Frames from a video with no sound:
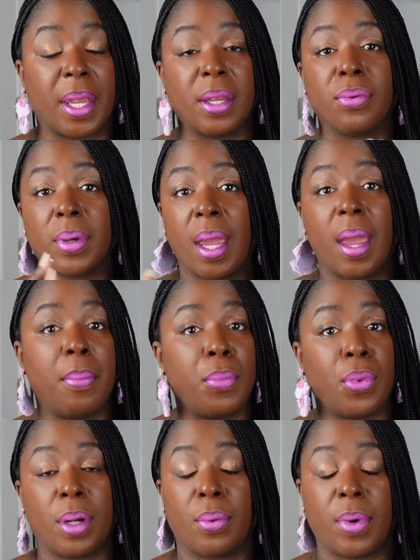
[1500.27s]
my career at
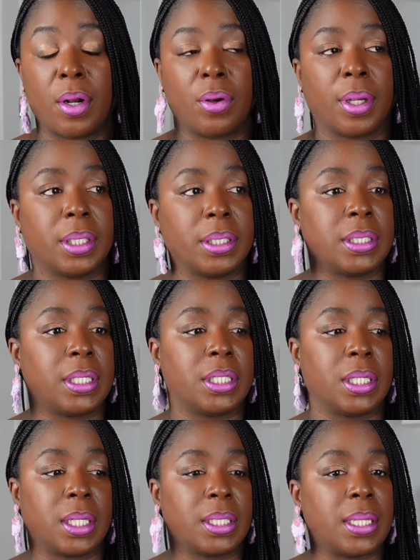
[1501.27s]
more than one
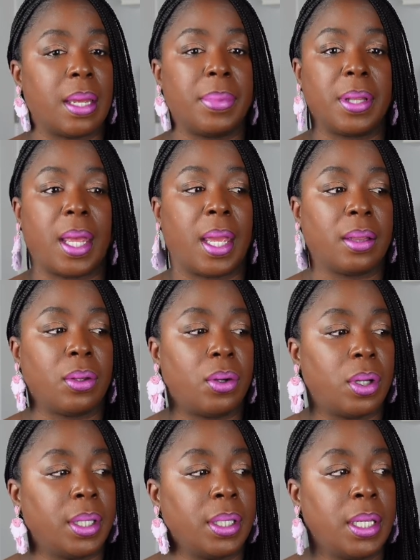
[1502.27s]
organization, because I'd be like,
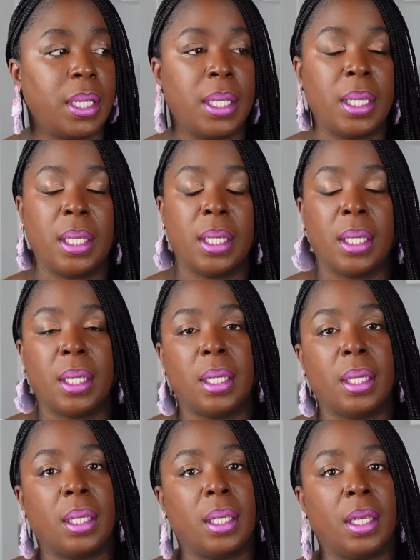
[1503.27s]
Lord,
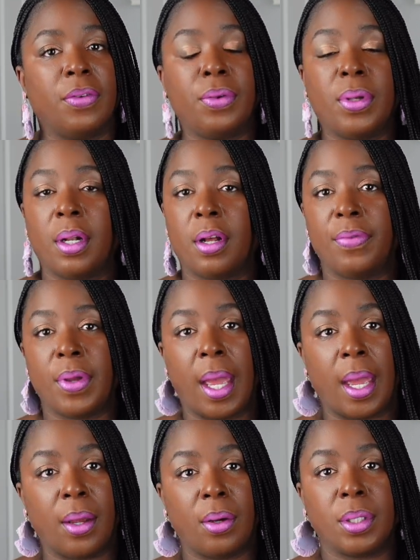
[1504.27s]
if you get off your
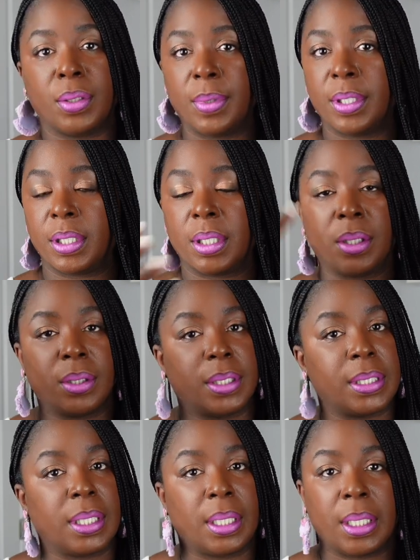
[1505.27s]
high horse, we can just learn this
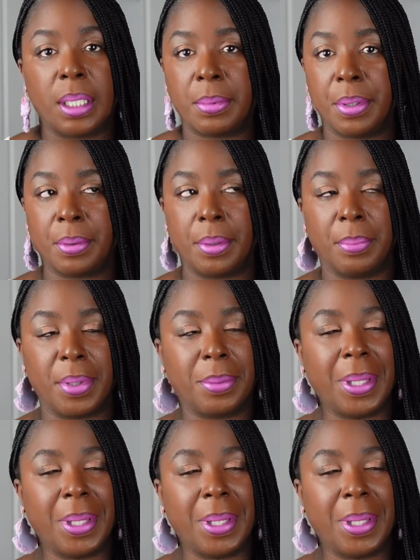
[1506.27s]
thing, keep going.